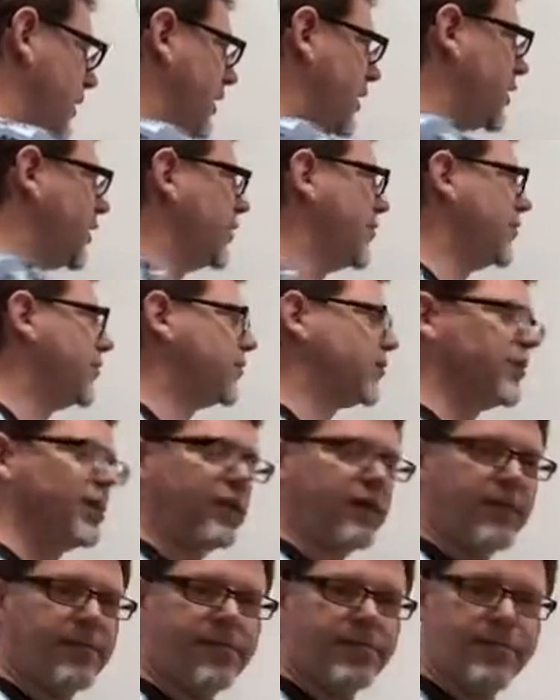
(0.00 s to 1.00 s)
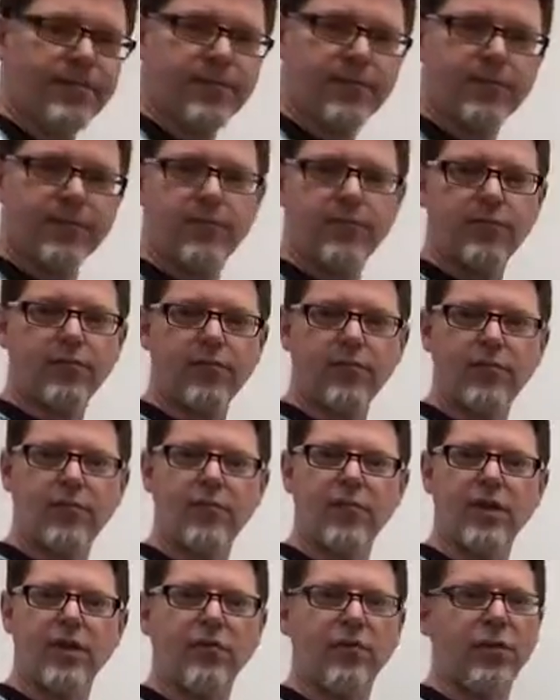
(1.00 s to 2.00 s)
negative 3.
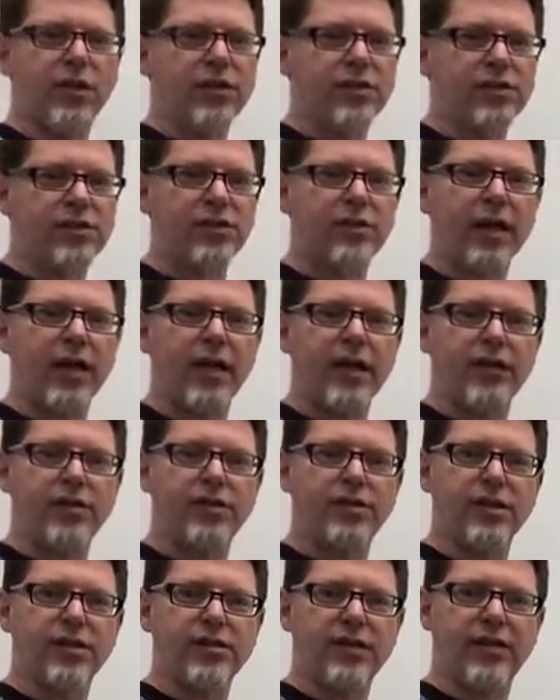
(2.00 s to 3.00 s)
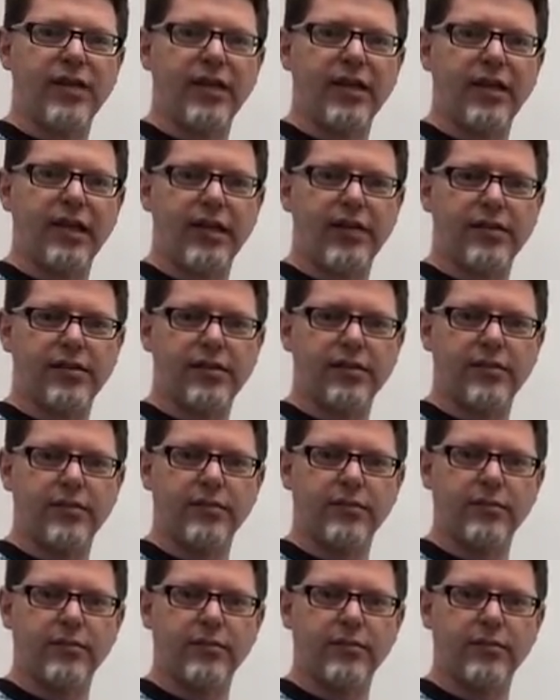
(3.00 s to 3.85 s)
Well, let's try it just in case.